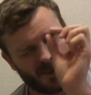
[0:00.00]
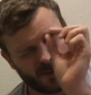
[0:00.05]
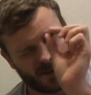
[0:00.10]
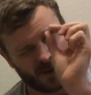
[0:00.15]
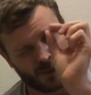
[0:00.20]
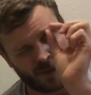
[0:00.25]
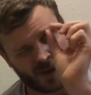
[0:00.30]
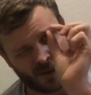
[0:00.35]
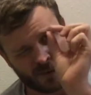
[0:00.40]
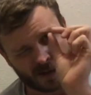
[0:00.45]
You
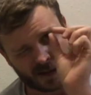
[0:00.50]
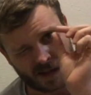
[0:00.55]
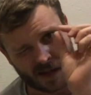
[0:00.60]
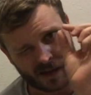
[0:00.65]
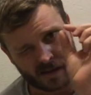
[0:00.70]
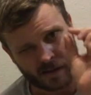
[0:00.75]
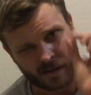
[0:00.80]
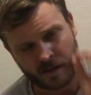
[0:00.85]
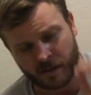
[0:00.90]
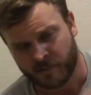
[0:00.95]
mean with
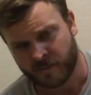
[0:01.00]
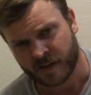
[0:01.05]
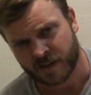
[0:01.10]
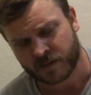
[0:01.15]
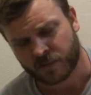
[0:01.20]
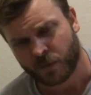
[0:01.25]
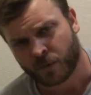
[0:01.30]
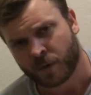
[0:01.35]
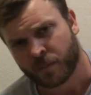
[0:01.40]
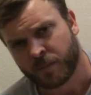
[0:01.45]
that
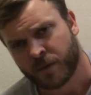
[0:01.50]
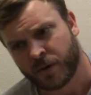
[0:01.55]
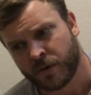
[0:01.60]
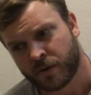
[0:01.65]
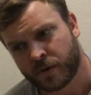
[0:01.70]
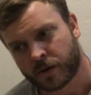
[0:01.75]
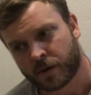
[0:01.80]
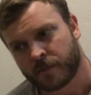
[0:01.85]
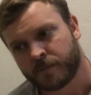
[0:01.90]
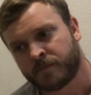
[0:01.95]
invisible
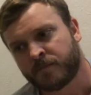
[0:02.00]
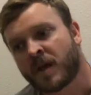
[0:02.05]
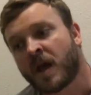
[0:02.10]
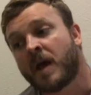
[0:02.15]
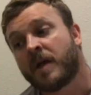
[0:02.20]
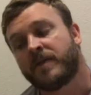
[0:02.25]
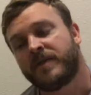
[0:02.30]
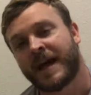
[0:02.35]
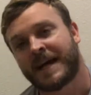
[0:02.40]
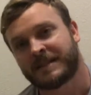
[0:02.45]
computer?
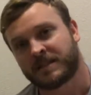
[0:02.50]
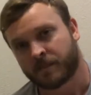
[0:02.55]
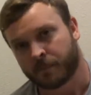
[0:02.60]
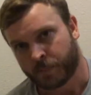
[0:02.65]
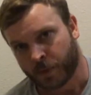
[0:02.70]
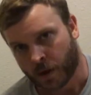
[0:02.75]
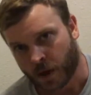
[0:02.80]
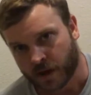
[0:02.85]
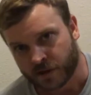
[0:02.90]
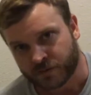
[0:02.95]
That's
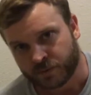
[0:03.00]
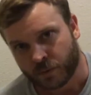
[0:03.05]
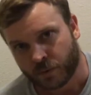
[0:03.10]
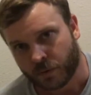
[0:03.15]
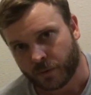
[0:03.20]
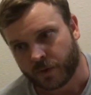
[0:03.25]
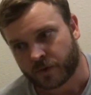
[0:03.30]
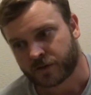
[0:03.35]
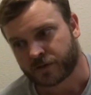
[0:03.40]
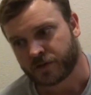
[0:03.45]
impossible.
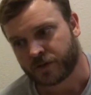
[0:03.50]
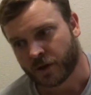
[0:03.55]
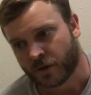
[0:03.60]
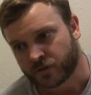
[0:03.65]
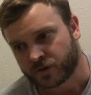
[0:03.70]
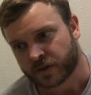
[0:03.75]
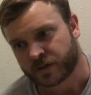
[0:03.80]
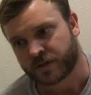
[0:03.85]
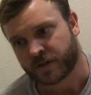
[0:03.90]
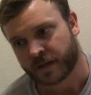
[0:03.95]
There's no
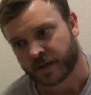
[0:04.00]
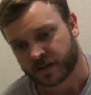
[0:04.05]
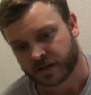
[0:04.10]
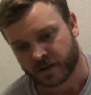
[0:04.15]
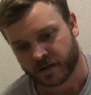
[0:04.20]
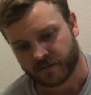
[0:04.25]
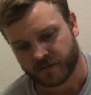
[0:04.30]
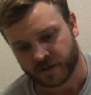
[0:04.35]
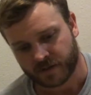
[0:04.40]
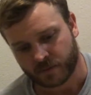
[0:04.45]
such thing as an
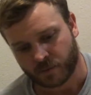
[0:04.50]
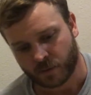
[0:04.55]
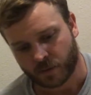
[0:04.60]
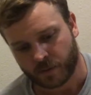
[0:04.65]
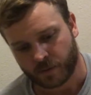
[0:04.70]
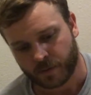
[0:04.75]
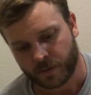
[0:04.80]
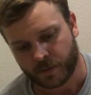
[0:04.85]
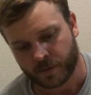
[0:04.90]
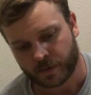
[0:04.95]
invisible
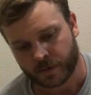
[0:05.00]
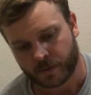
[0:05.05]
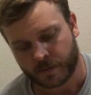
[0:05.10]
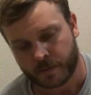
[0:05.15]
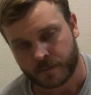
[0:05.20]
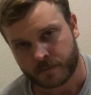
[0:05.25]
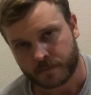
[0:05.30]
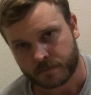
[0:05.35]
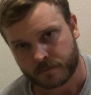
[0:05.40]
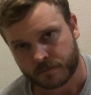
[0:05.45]
computer.
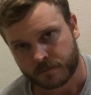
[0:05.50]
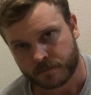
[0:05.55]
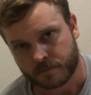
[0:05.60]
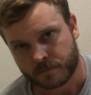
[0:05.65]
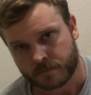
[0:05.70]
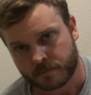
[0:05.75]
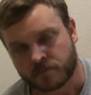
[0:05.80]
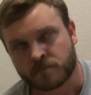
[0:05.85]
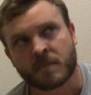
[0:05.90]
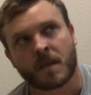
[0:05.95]

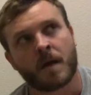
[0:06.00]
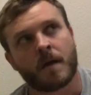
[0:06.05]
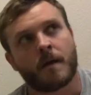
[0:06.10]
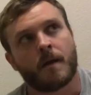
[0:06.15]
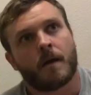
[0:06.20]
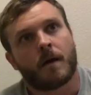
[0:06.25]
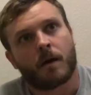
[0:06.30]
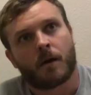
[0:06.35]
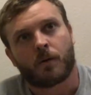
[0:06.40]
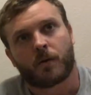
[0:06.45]

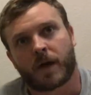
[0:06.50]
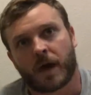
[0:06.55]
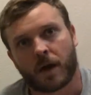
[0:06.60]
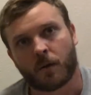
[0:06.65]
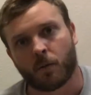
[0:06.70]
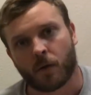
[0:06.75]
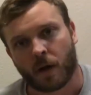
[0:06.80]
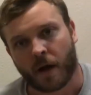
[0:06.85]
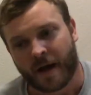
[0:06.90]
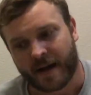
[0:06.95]
Okay,
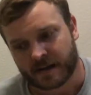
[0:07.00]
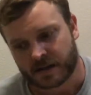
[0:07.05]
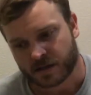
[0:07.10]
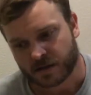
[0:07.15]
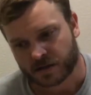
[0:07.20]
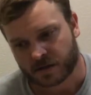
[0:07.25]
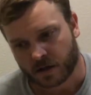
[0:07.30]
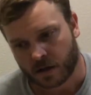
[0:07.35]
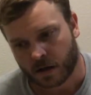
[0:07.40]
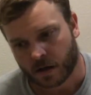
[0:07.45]
well, I
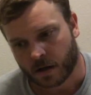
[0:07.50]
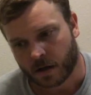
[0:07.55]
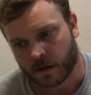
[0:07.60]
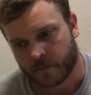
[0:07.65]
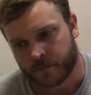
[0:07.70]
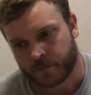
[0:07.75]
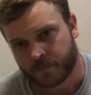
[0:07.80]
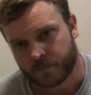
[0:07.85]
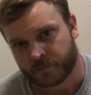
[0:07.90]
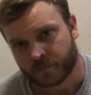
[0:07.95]
just saw
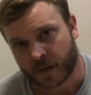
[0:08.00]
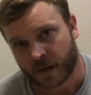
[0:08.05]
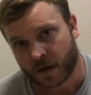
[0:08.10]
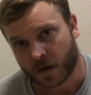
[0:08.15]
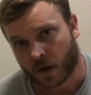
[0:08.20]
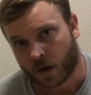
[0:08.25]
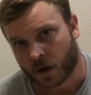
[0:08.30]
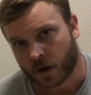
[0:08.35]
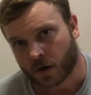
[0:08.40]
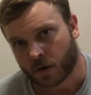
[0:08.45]
an
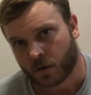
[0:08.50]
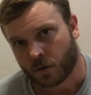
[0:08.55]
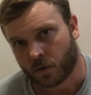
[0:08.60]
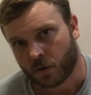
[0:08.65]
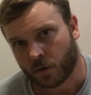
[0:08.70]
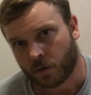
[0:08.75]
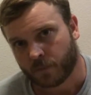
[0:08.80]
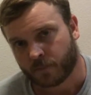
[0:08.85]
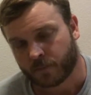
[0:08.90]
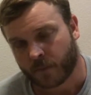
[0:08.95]

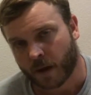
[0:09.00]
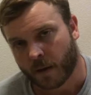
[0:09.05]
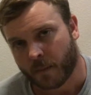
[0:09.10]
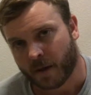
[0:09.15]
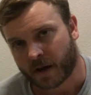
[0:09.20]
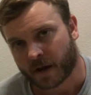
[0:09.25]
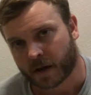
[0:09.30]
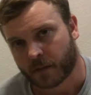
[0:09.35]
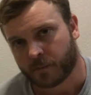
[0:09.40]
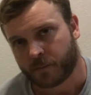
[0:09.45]
article
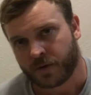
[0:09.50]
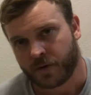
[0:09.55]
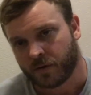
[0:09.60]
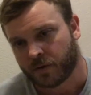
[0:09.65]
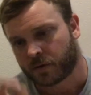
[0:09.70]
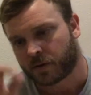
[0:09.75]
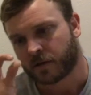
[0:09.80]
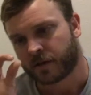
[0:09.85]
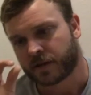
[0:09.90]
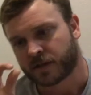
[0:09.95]
about a
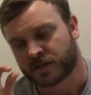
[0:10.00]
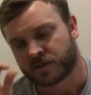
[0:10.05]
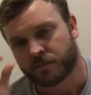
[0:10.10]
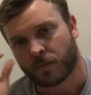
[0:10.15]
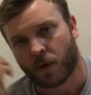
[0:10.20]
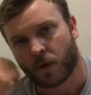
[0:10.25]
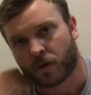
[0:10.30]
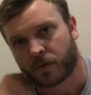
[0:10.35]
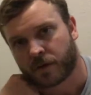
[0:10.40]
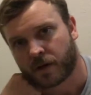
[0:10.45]
computer that's
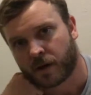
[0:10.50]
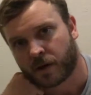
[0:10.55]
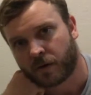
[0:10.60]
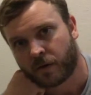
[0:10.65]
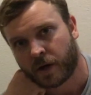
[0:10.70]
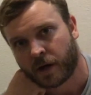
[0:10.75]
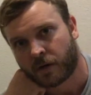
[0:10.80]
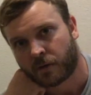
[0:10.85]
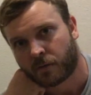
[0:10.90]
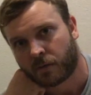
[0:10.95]
smaller than a
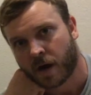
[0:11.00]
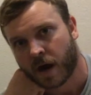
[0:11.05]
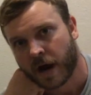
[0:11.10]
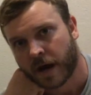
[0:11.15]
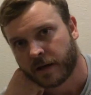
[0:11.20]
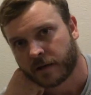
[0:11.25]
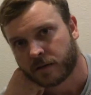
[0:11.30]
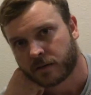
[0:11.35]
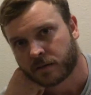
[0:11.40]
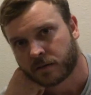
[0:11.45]
grain of
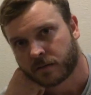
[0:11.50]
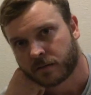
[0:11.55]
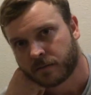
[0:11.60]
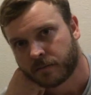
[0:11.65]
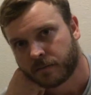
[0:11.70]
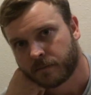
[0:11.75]
rice.